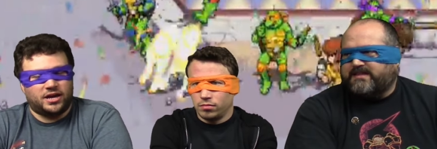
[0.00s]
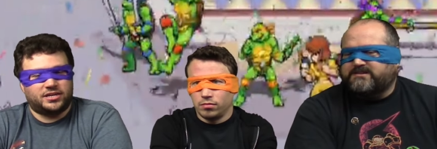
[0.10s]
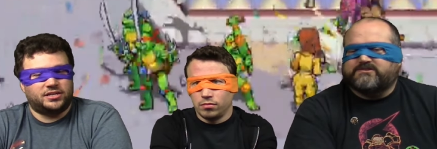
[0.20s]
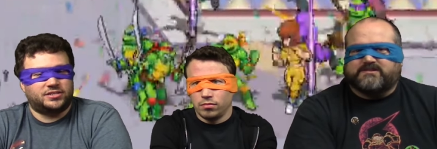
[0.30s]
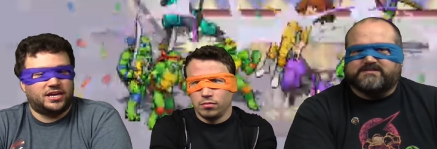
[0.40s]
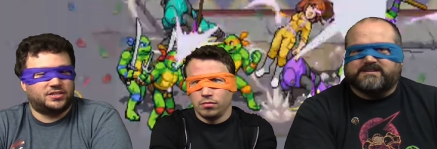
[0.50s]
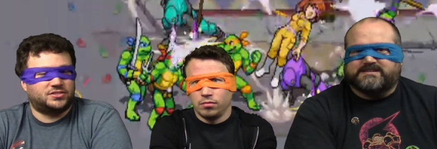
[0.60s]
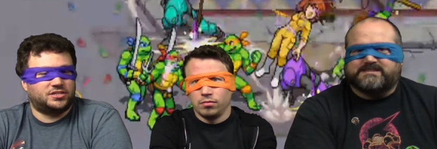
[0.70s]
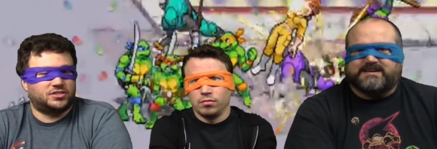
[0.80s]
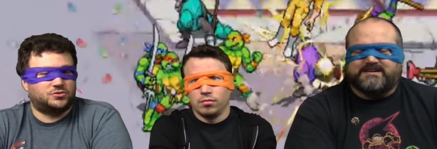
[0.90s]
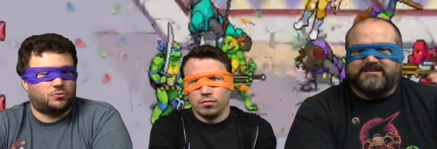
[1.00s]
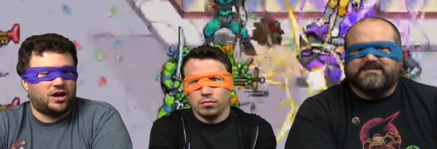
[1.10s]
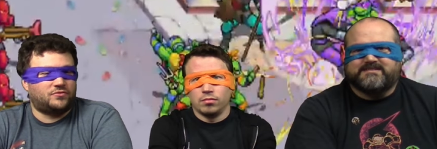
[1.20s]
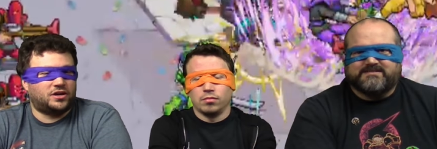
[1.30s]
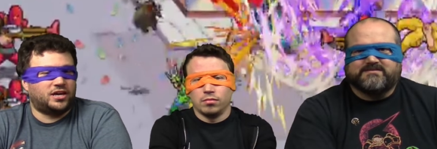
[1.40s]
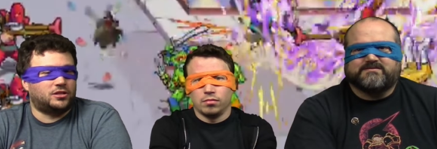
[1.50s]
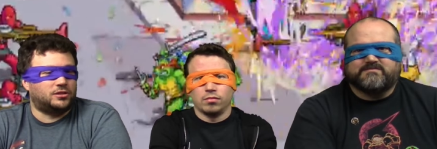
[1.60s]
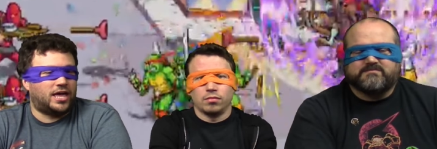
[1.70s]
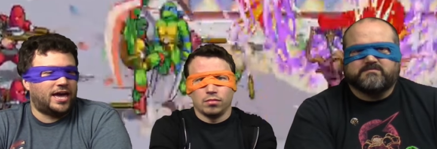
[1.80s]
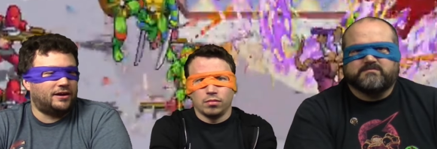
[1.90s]
Speaker 1: yeah, Mikey dances,
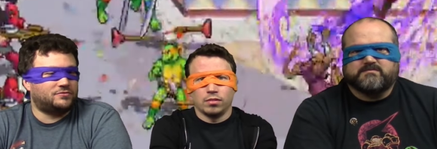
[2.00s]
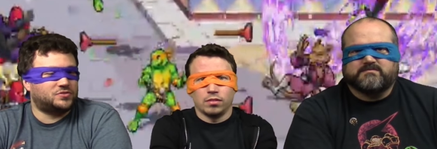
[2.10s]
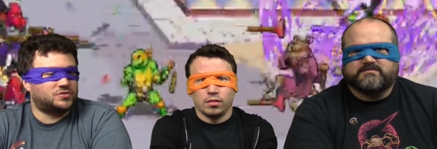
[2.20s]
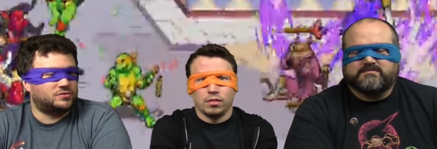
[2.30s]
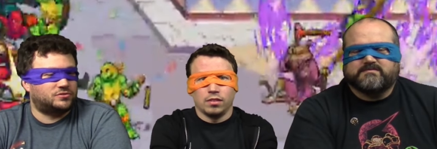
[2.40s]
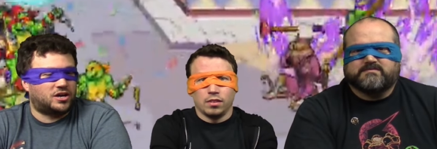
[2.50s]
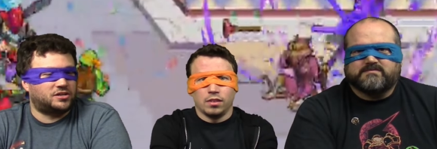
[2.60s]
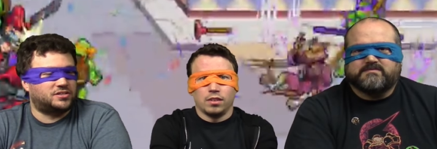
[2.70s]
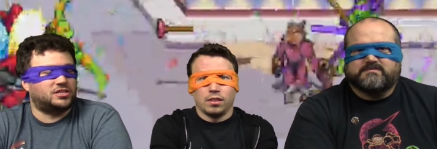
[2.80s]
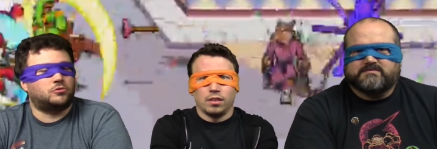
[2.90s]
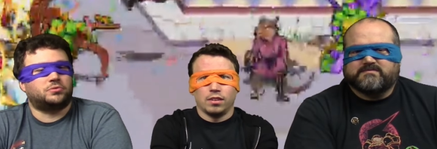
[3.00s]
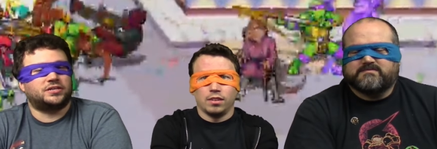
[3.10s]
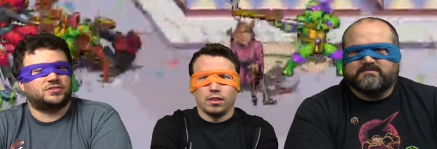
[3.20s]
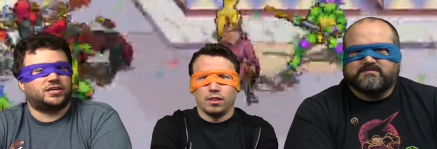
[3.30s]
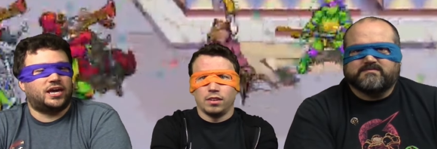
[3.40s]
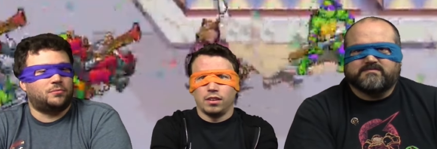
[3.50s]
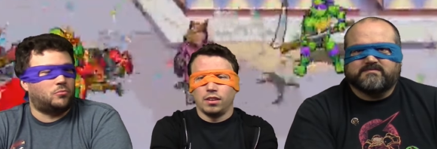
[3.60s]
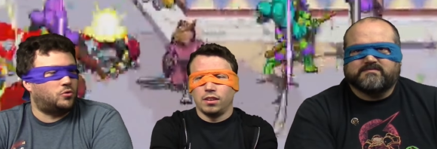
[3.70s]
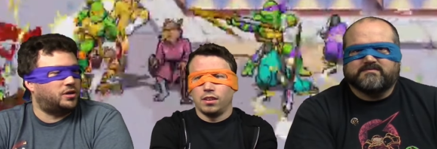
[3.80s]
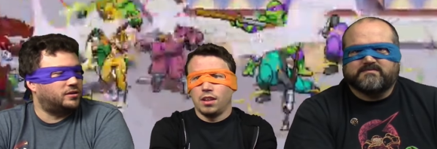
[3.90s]
Raphael laughs, Donatello plays a
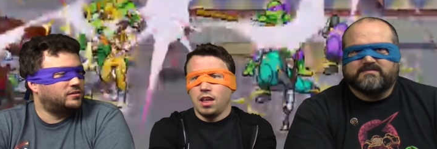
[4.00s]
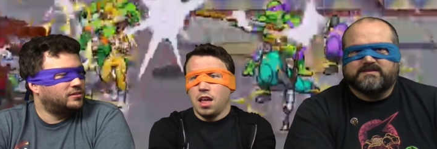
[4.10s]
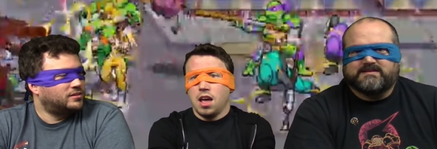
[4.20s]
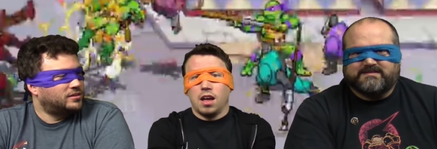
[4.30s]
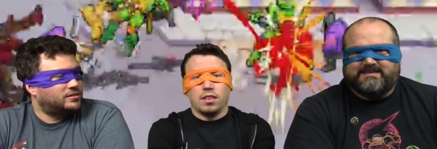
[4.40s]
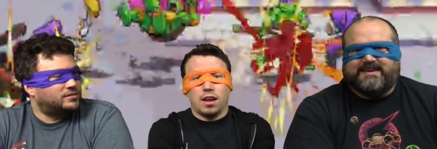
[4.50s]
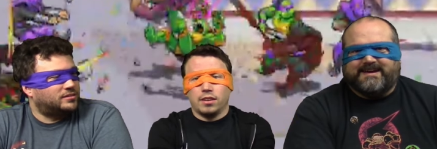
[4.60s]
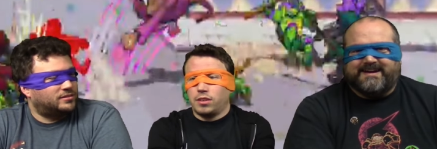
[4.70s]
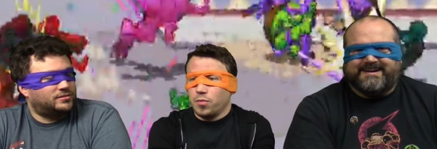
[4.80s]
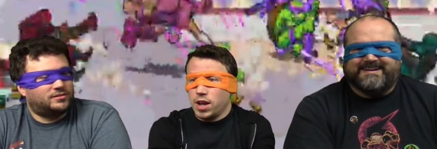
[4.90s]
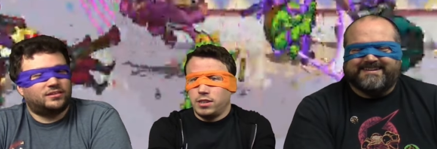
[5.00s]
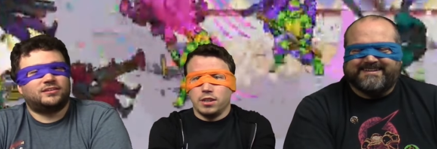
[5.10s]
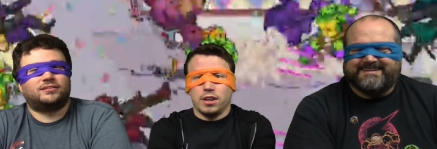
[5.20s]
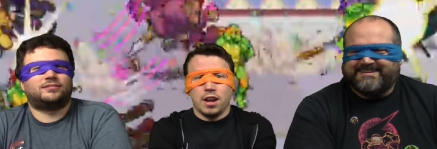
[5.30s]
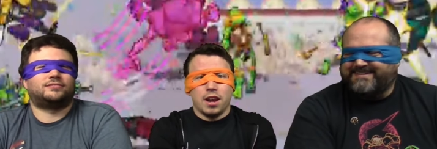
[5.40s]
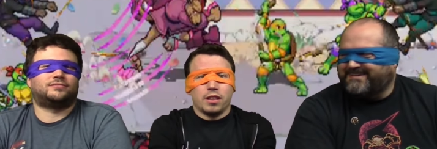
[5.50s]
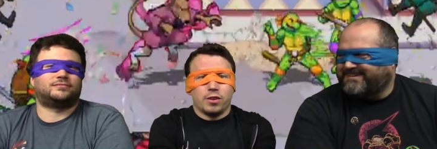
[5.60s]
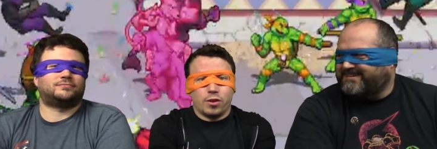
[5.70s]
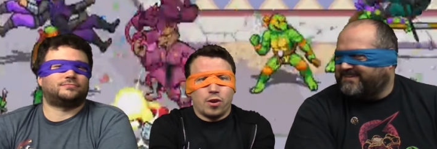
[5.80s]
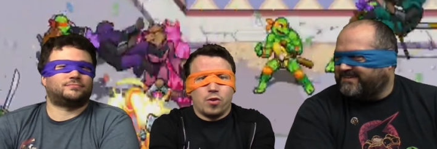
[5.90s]
Game Boy. Not yeah. to mention
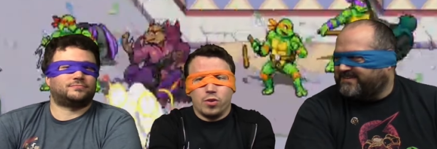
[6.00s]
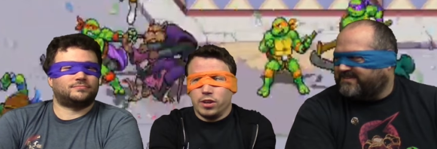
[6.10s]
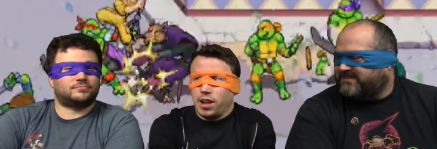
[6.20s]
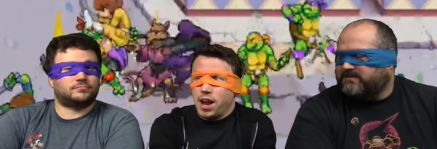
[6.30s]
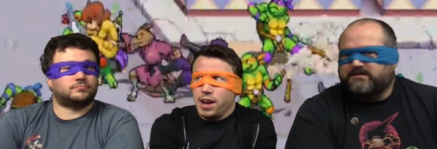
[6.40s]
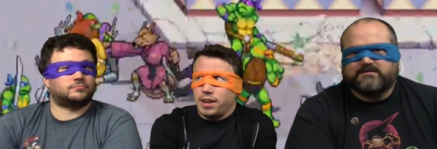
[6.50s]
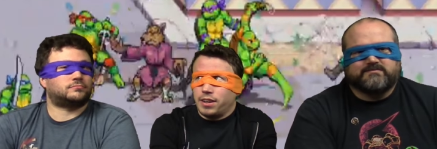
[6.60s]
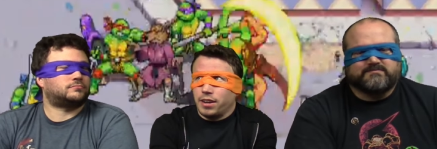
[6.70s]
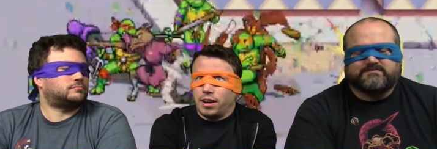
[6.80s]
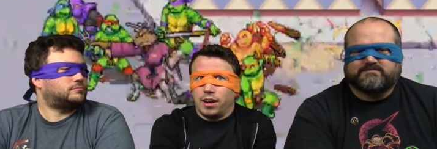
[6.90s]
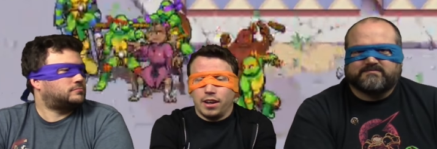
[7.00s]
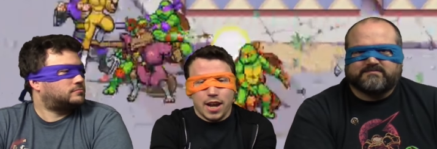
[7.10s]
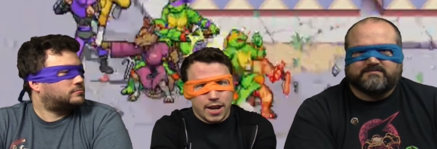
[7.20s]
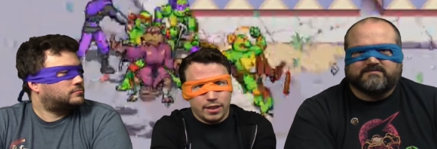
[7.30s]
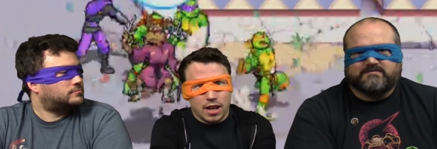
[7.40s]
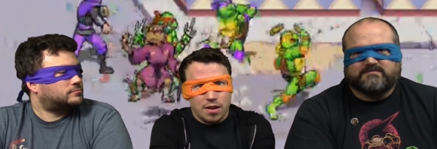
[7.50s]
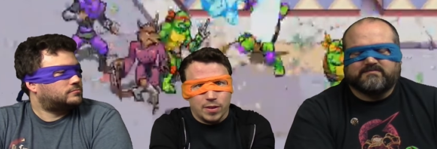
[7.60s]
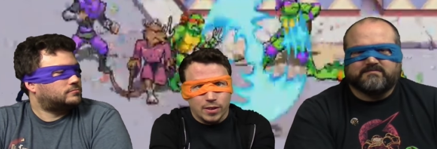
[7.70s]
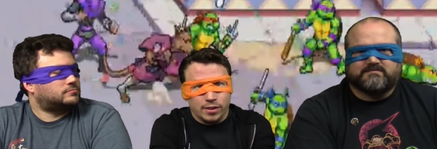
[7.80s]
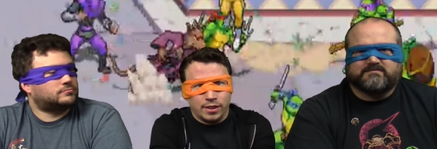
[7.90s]
Speaker 2: their own like uh, end
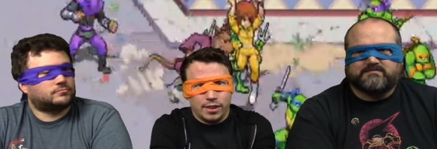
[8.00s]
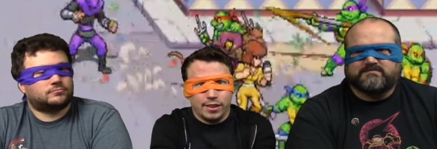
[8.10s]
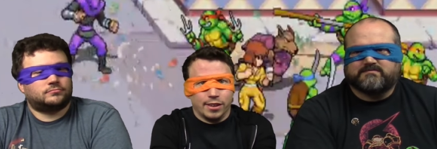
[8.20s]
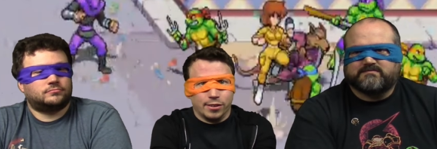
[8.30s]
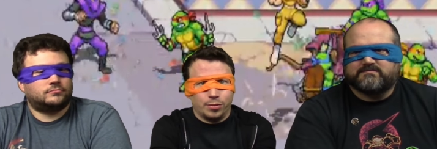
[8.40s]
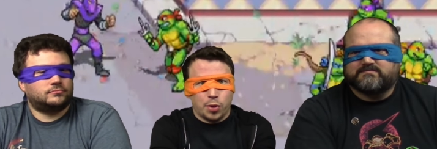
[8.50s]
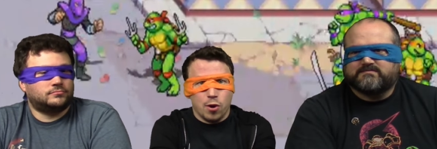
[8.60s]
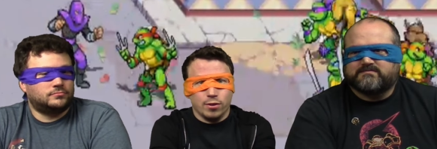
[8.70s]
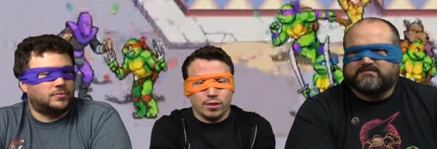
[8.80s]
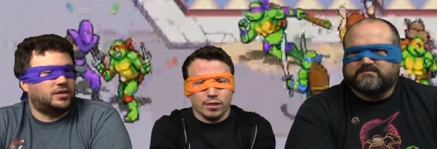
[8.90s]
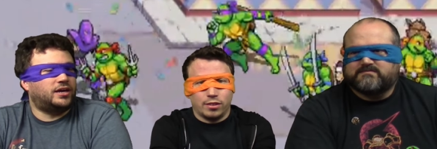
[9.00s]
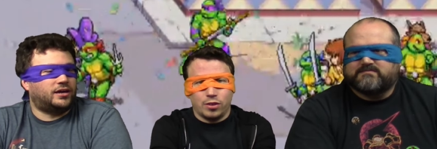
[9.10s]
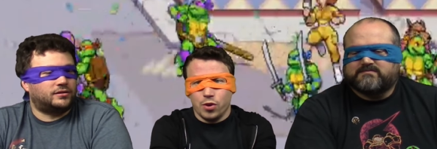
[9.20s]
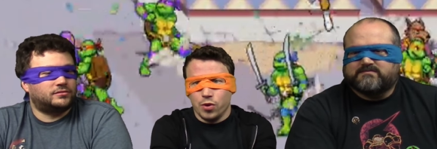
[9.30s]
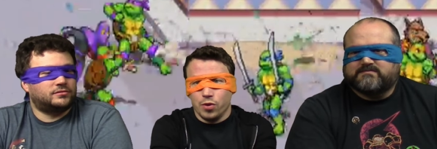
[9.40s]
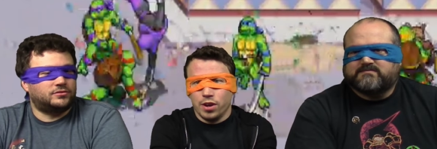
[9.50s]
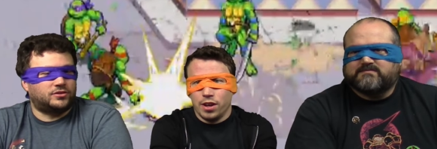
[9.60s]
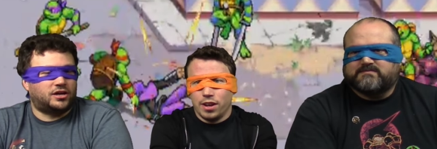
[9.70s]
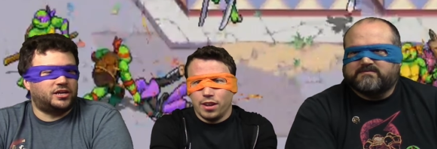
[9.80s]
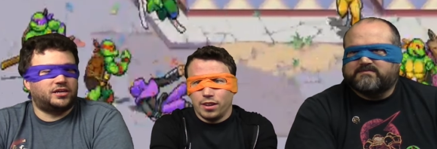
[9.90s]
level little poses yeah. too.
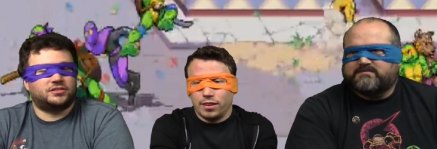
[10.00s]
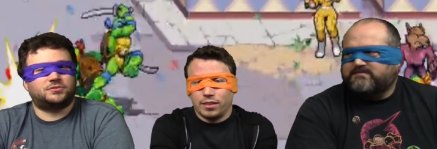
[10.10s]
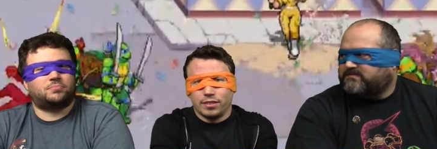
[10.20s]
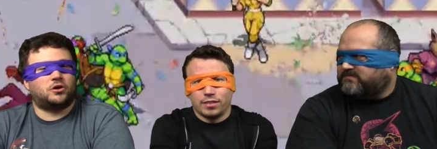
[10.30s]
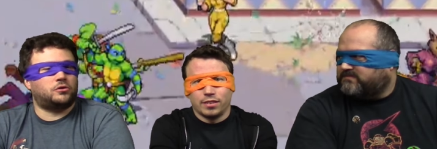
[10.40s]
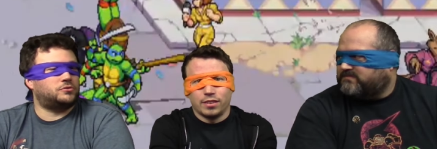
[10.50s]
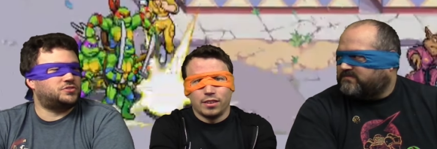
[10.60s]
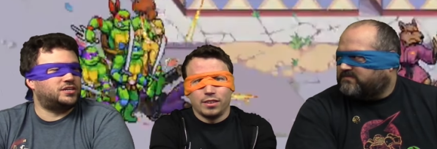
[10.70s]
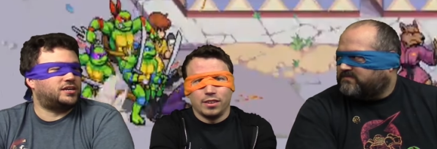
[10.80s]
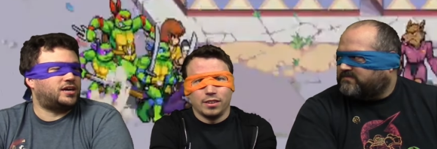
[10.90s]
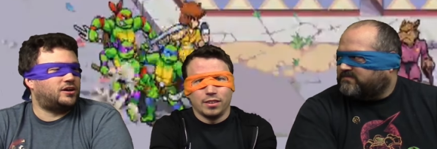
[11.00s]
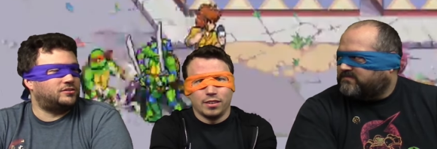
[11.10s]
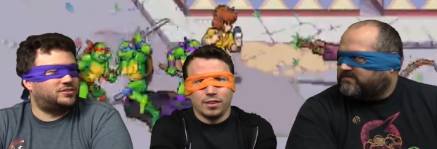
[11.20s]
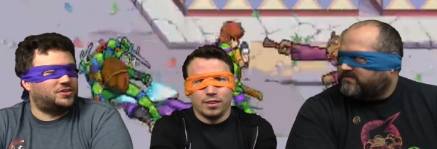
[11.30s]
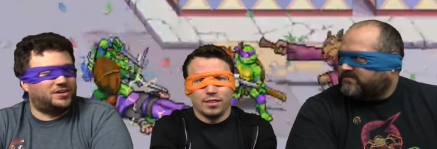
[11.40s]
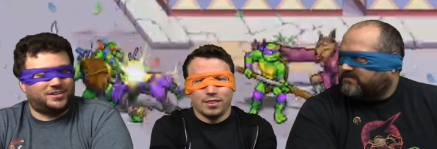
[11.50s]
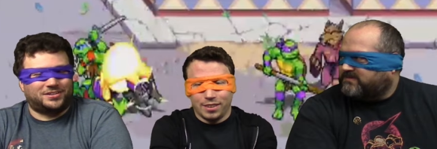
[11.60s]
Speaker 1: Donnie gets a pogo stick out. So